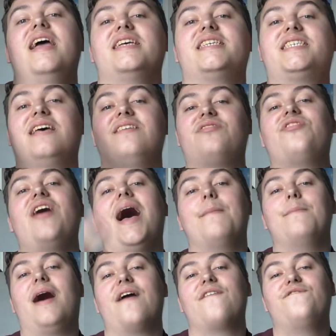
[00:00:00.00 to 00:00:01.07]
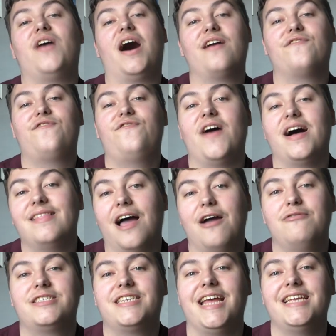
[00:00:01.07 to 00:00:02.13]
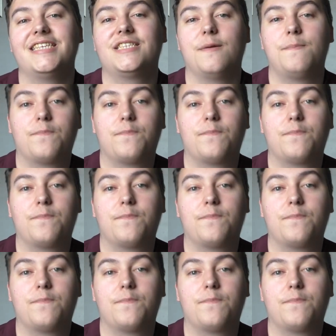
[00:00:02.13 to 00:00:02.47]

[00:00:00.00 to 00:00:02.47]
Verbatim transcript: So that, my fine fellows, is the